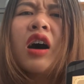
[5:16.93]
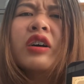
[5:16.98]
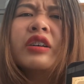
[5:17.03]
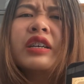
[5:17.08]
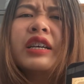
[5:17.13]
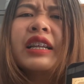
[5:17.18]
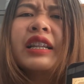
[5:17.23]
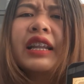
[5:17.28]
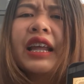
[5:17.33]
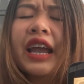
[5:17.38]

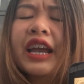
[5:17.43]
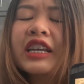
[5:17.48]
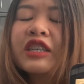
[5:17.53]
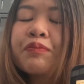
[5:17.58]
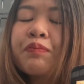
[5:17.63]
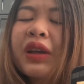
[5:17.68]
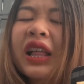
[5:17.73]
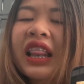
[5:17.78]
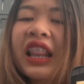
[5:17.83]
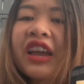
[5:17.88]
it is
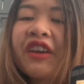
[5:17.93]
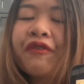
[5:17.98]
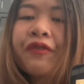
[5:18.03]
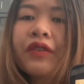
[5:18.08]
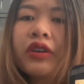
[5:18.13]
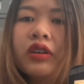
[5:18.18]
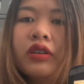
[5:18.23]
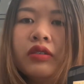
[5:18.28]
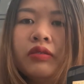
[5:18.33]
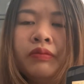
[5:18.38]
believed
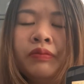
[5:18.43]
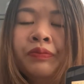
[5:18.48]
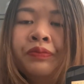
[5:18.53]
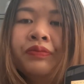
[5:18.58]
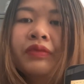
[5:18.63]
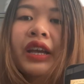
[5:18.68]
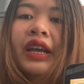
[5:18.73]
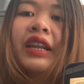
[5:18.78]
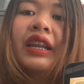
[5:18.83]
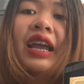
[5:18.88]

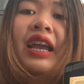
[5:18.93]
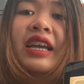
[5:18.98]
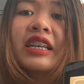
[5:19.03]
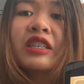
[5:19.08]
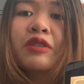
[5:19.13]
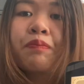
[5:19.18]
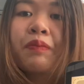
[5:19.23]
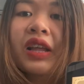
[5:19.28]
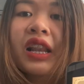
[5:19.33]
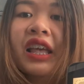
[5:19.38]

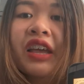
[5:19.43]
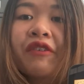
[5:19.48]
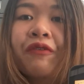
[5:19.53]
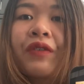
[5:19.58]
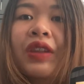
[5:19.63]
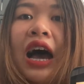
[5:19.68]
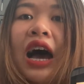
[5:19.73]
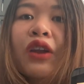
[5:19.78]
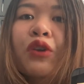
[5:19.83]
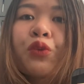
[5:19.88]

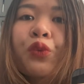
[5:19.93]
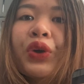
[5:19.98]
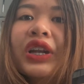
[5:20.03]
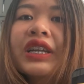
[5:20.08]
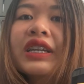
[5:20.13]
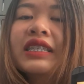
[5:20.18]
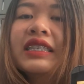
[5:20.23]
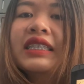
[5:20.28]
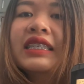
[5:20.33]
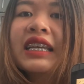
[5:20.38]
that with
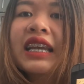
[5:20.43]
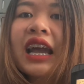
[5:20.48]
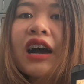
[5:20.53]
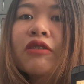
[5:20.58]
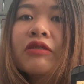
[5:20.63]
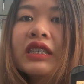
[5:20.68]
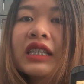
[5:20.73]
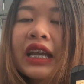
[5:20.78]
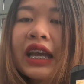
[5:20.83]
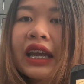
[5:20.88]
the
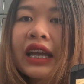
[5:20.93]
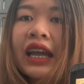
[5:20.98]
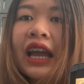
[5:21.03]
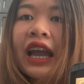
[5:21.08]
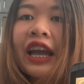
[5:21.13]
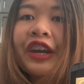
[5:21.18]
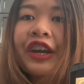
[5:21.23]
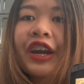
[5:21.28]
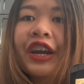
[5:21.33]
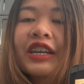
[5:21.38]
CLT,
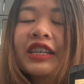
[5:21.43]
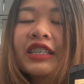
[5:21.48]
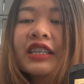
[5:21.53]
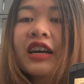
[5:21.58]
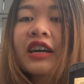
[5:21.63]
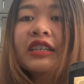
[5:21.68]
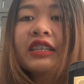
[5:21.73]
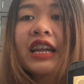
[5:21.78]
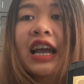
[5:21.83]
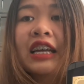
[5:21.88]
there is
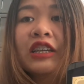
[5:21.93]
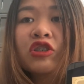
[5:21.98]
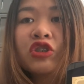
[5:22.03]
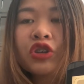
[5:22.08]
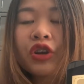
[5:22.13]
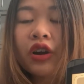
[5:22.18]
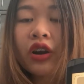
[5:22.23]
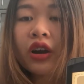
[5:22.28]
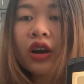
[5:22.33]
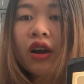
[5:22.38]
a
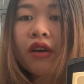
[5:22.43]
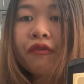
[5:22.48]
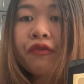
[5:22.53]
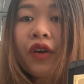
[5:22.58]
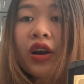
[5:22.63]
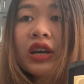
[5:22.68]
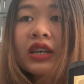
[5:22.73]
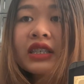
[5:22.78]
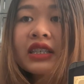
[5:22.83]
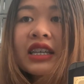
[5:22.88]
danger of
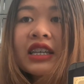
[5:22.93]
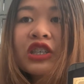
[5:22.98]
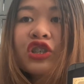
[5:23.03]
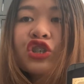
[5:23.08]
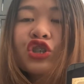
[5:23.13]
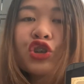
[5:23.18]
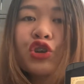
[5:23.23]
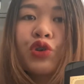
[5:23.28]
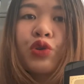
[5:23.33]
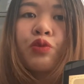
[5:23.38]
focusing
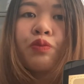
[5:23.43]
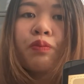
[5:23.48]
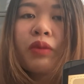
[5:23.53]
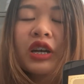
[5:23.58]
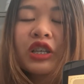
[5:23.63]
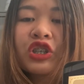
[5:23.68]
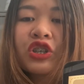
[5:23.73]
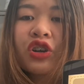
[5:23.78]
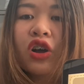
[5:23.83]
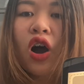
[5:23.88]
too
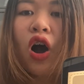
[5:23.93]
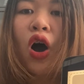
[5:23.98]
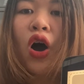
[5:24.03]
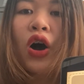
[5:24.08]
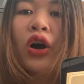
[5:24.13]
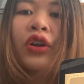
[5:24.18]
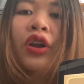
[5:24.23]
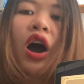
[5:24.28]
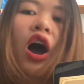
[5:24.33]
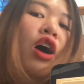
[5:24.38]
much
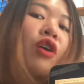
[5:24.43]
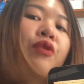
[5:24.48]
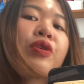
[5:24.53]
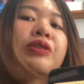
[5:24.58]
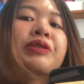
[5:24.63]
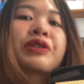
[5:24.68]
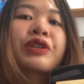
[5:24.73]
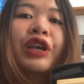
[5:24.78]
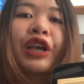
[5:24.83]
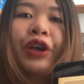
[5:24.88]
on oral
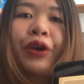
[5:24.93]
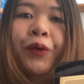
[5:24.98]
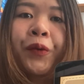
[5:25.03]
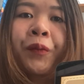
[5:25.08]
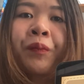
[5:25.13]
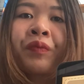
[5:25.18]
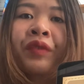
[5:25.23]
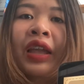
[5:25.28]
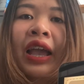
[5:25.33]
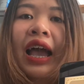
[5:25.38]
skill
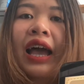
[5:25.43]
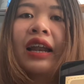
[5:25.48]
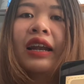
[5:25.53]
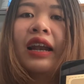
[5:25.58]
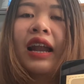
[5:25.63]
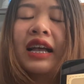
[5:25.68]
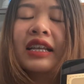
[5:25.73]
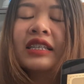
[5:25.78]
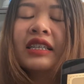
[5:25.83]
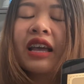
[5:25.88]
and
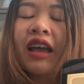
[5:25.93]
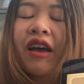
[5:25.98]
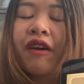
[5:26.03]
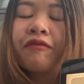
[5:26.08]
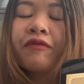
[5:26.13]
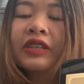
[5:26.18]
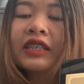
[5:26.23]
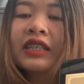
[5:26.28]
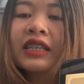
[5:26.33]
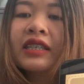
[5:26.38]
less
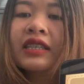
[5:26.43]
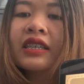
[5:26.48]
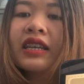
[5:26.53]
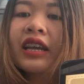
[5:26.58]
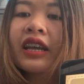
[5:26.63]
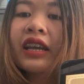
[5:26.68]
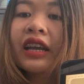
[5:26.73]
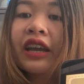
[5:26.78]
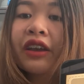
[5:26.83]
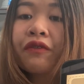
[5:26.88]
emphasis
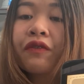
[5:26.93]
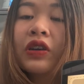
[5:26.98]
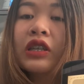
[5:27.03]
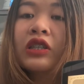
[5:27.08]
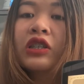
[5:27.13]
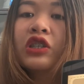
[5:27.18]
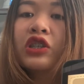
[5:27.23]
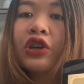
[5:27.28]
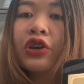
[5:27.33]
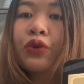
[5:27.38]
is
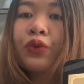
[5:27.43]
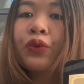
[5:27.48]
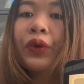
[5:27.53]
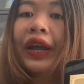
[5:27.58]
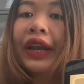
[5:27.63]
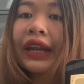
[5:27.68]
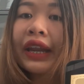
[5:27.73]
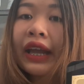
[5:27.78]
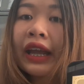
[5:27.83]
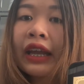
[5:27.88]
given to
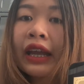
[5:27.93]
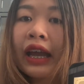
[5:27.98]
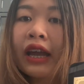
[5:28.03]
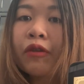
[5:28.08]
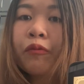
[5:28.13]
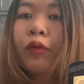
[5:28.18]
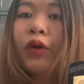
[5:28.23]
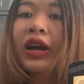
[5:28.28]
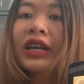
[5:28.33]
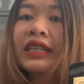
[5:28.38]
reading
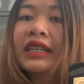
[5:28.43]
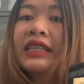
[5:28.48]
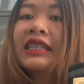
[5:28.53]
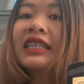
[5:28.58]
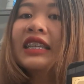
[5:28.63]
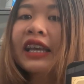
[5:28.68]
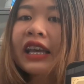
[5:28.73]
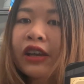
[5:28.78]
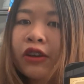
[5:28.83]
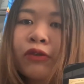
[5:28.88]
and writing
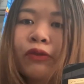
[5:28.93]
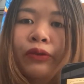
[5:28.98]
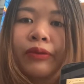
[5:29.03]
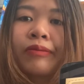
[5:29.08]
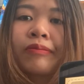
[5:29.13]
skill.